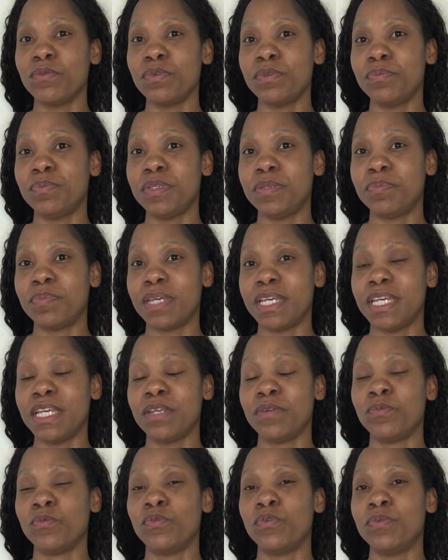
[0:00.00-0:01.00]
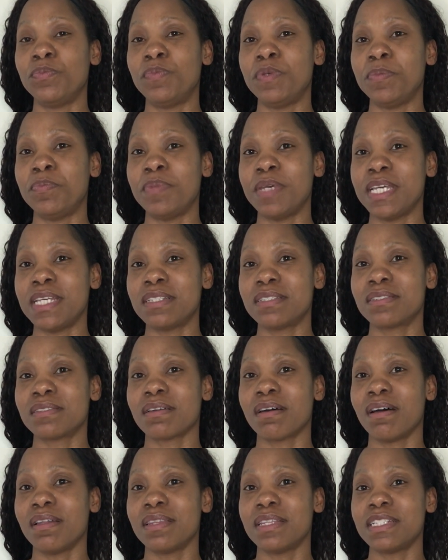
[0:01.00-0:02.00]
would be paying would be based
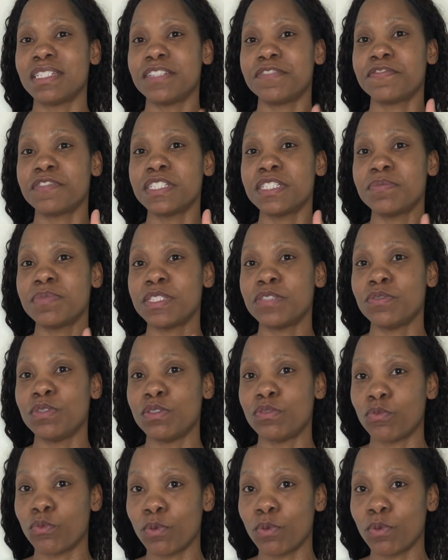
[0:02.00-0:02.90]
on the difference between